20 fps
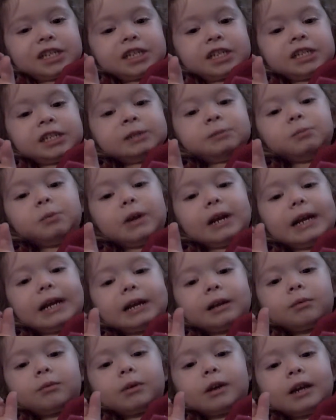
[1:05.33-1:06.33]
She
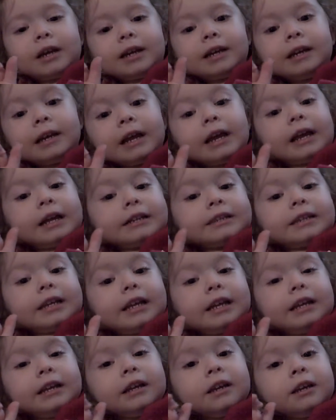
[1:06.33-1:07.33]
ran away,
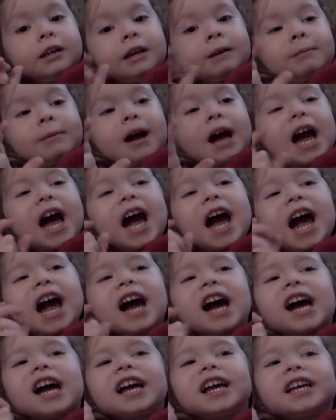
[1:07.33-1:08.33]
say
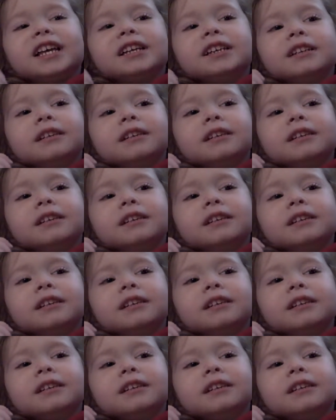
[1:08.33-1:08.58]
goodbye.